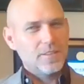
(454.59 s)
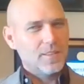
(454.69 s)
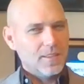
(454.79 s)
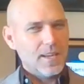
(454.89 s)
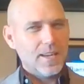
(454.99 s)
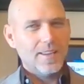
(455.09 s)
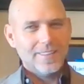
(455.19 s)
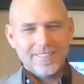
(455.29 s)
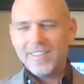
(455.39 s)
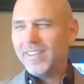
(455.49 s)
to today,
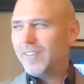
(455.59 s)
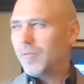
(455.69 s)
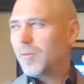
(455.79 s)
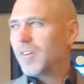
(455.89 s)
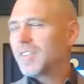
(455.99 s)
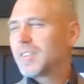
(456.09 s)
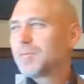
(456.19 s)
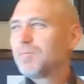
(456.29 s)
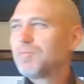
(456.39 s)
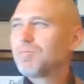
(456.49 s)
again, of course.